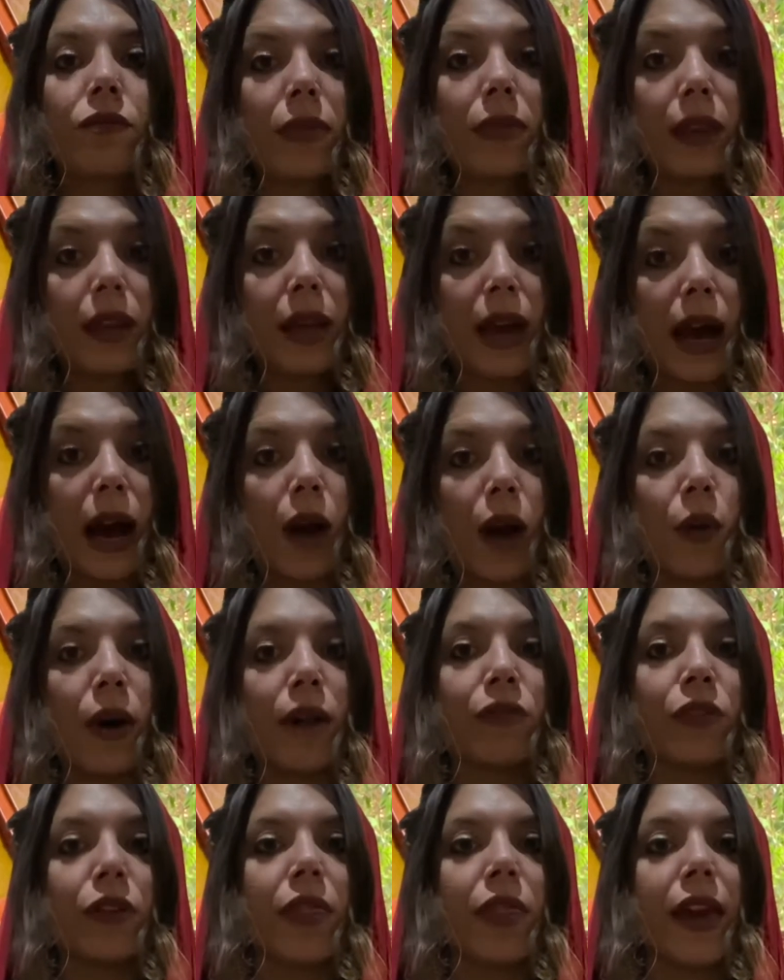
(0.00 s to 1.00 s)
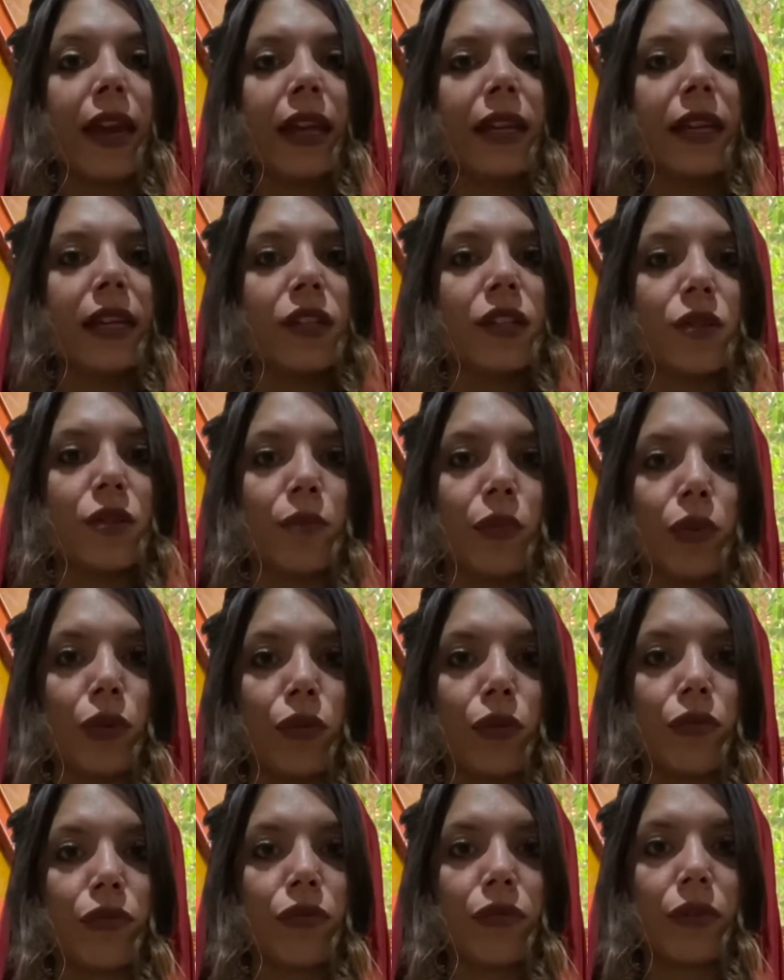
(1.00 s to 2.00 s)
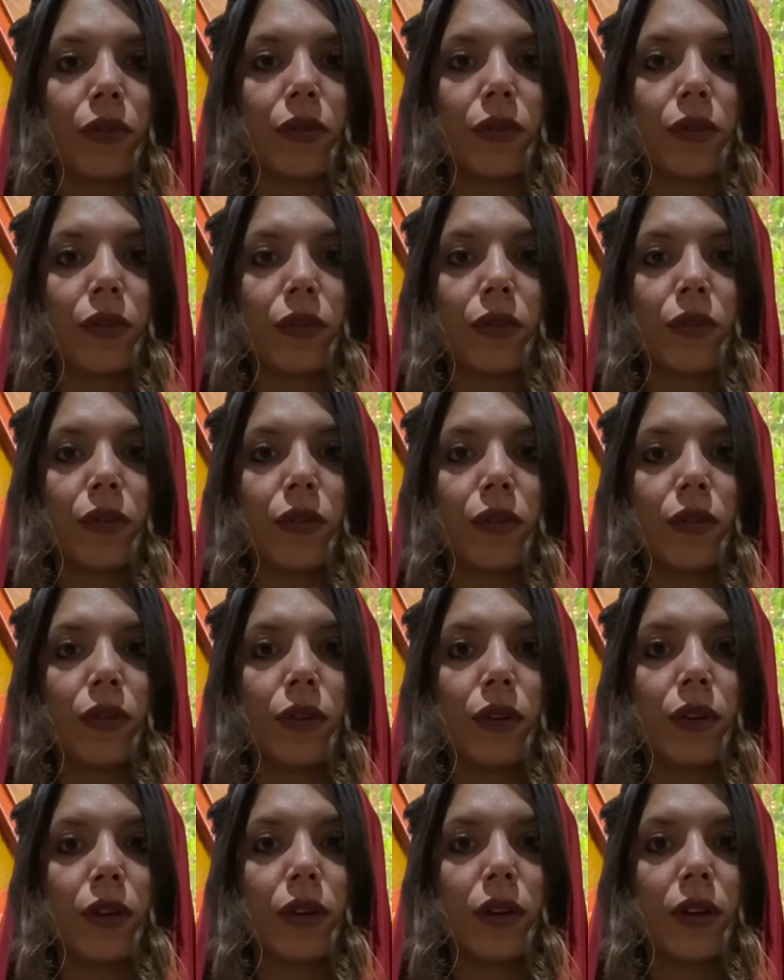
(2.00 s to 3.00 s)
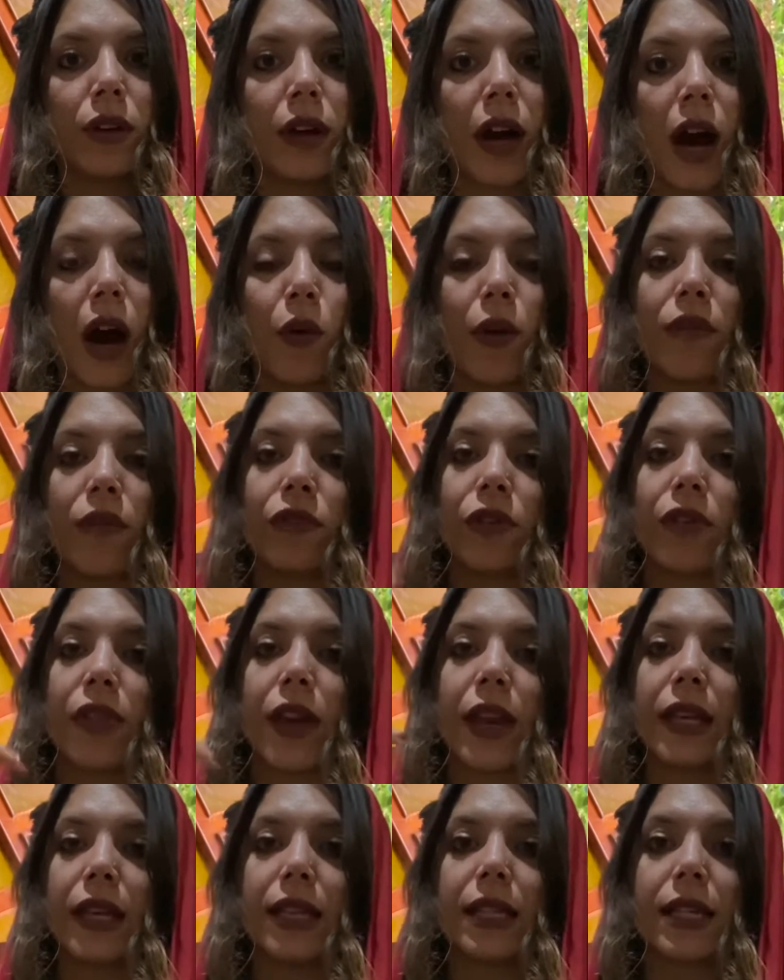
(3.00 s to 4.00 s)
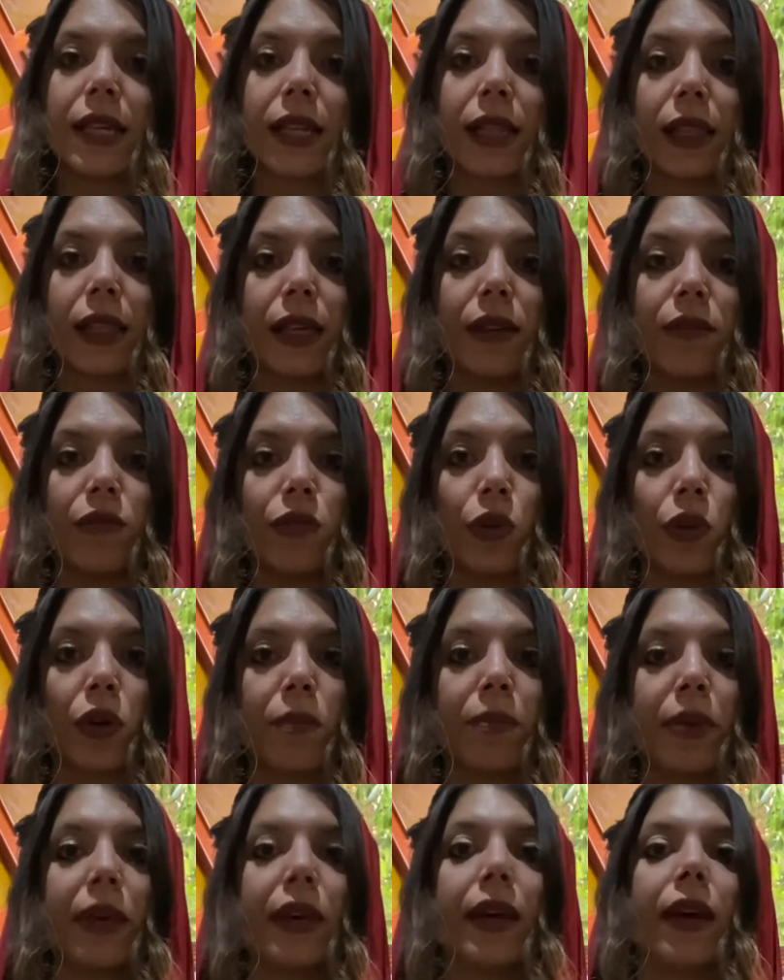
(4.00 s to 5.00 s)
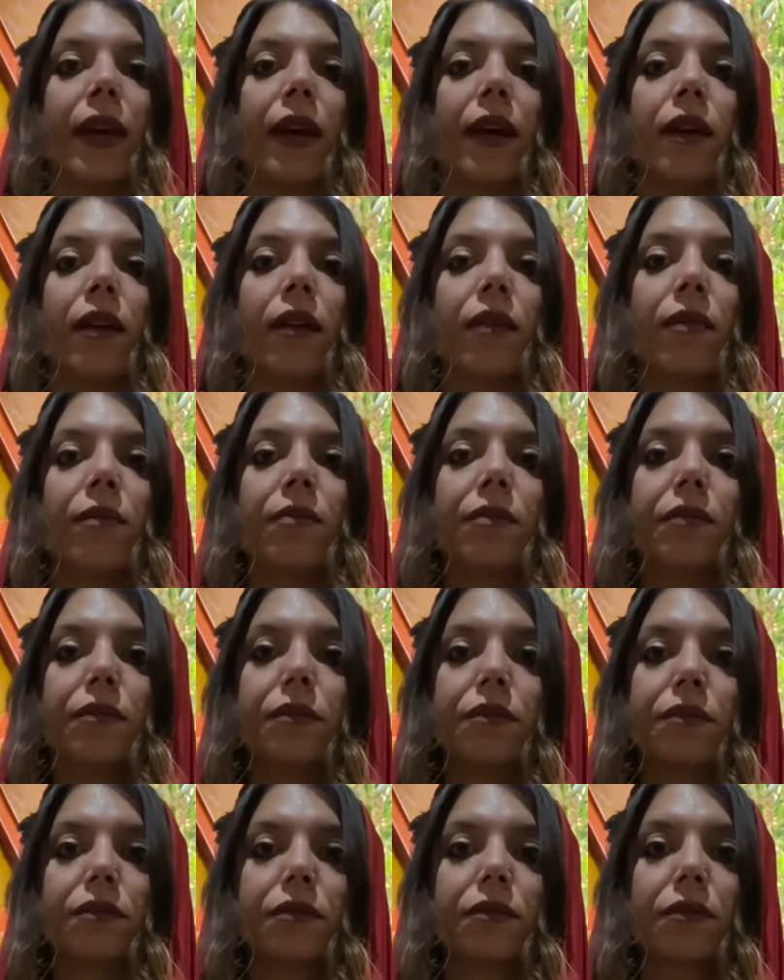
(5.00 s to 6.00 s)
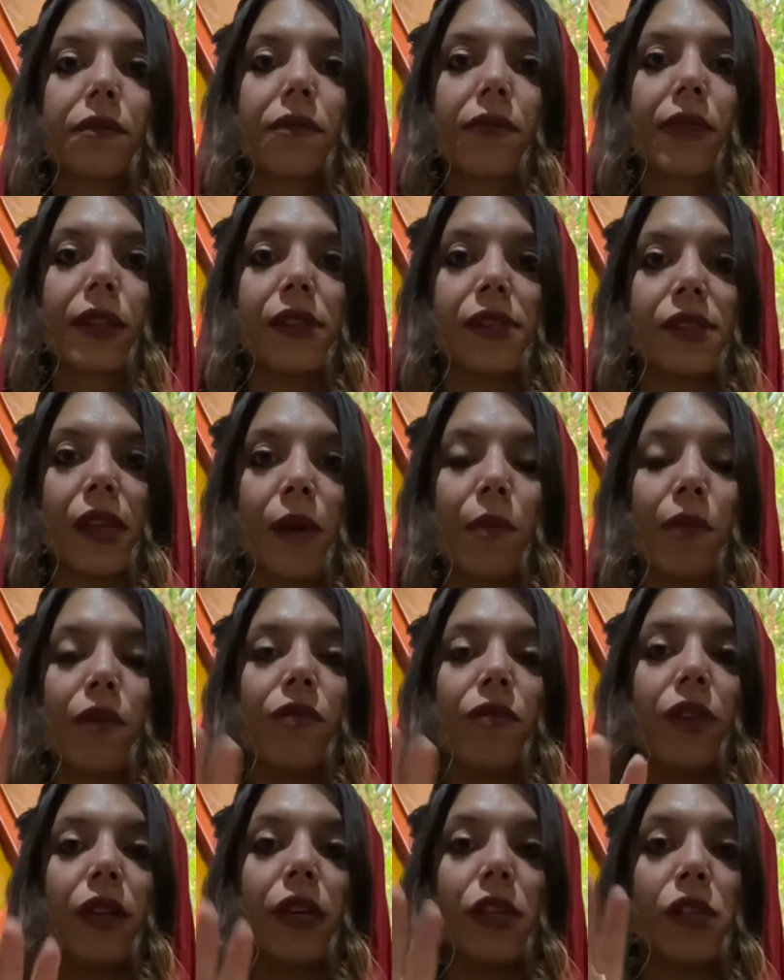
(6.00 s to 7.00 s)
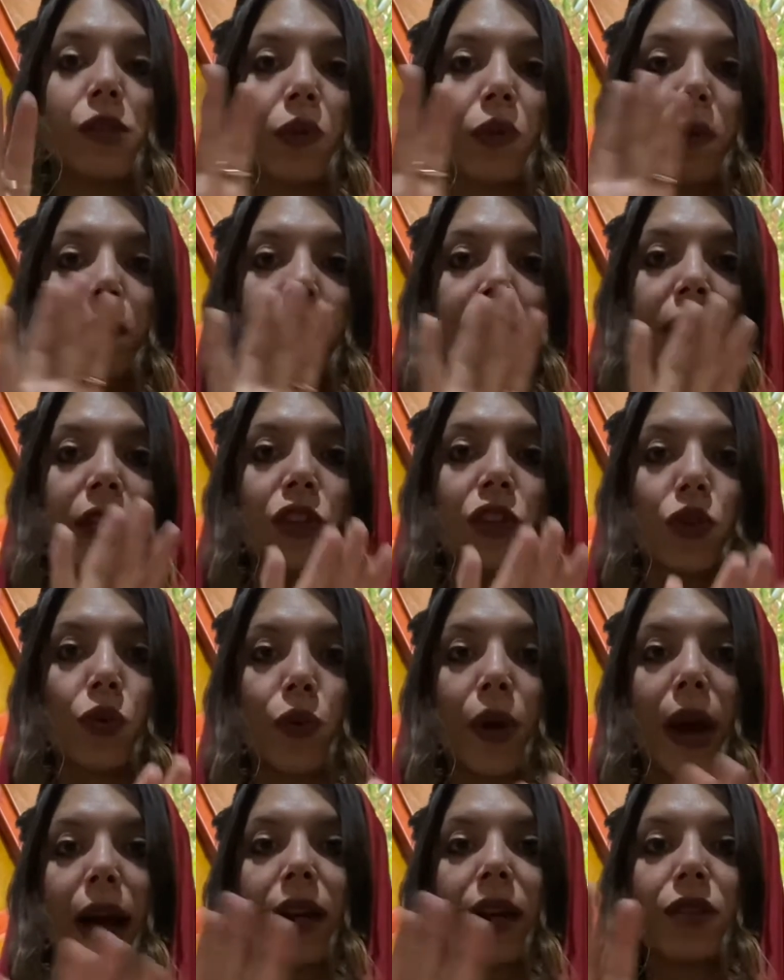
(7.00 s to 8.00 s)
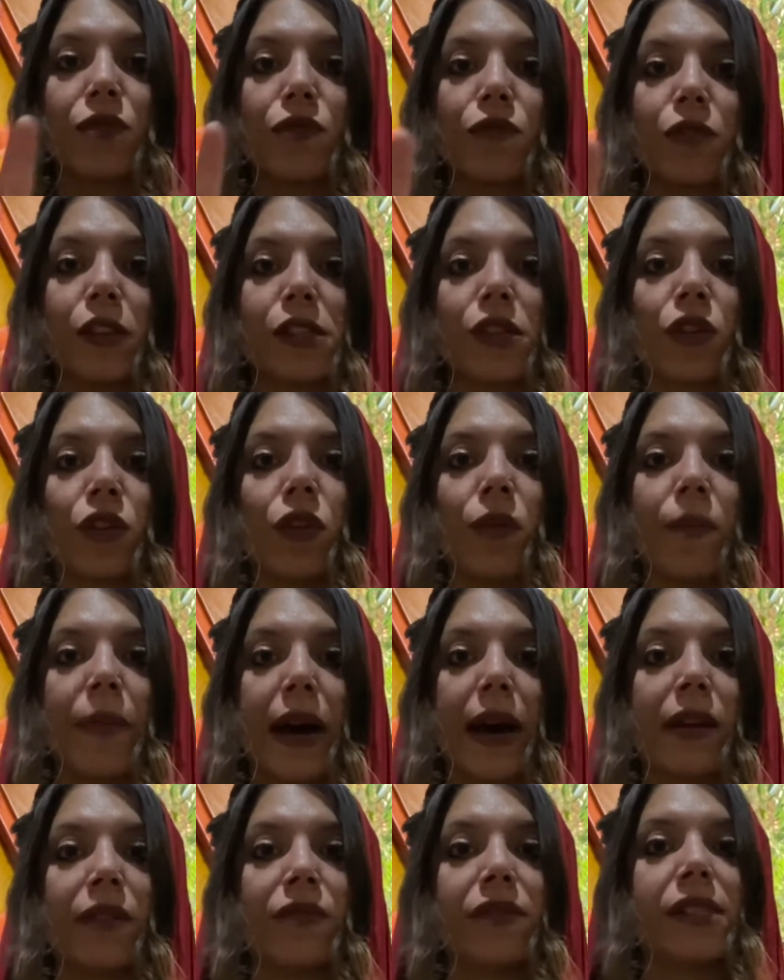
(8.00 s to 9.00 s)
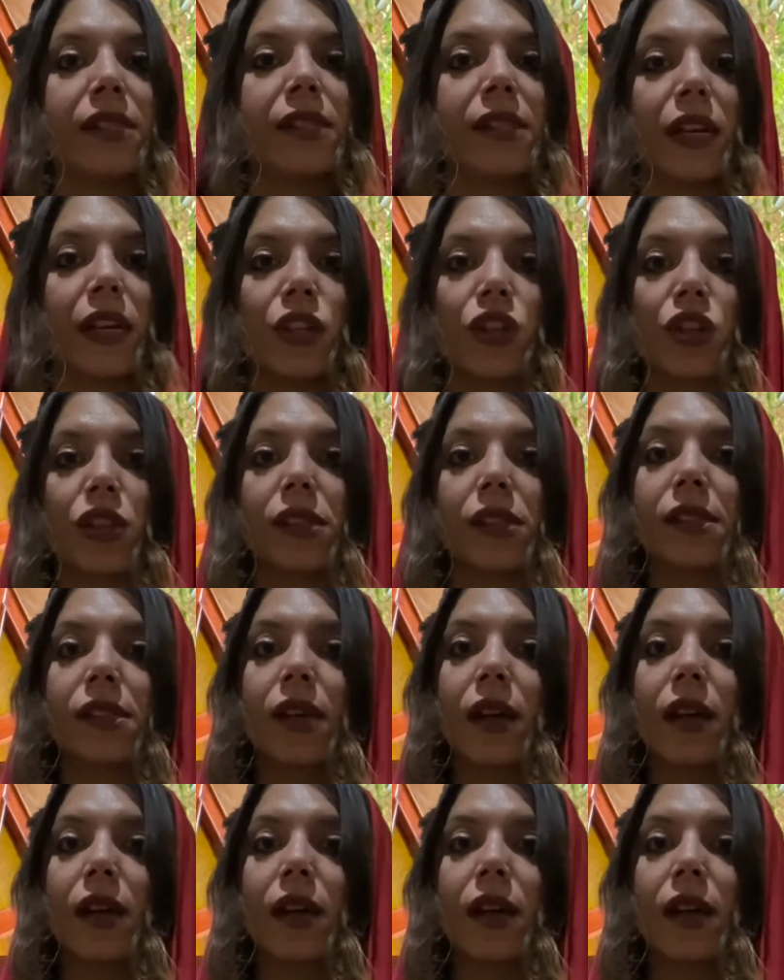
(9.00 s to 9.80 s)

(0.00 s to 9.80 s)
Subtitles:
however they need to move, however they need to leave your being. Some of these will be direct physical manifestations,